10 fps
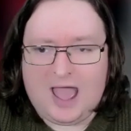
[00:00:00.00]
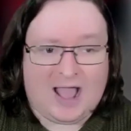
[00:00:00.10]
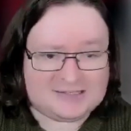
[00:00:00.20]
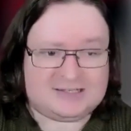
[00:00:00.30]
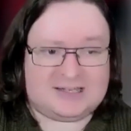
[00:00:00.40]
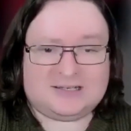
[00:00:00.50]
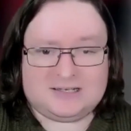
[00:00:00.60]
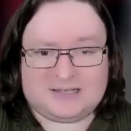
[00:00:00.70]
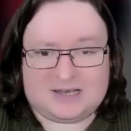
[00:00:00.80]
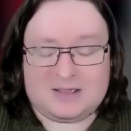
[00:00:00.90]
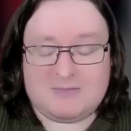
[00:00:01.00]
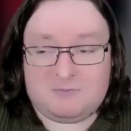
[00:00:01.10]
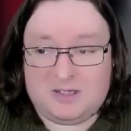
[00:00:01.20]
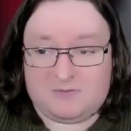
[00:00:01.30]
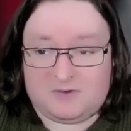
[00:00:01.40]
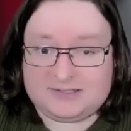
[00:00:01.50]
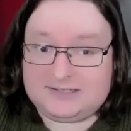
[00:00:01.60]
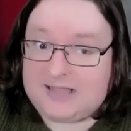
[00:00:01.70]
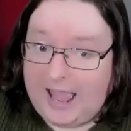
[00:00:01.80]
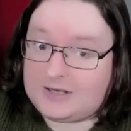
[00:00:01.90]
accidentally dead name me
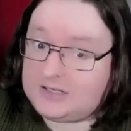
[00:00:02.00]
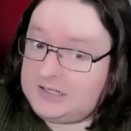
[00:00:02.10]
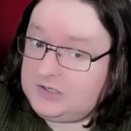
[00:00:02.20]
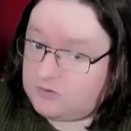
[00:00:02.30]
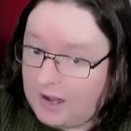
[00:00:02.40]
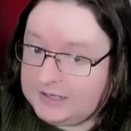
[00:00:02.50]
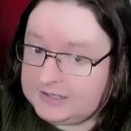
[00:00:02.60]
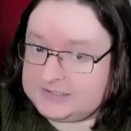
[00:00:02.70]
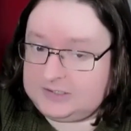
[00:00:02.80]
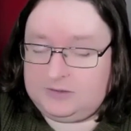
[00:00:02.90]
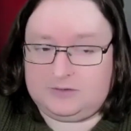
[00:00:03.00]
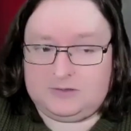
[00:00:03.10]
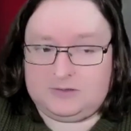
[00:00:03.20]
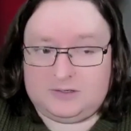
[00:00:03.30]
versus actually trying to.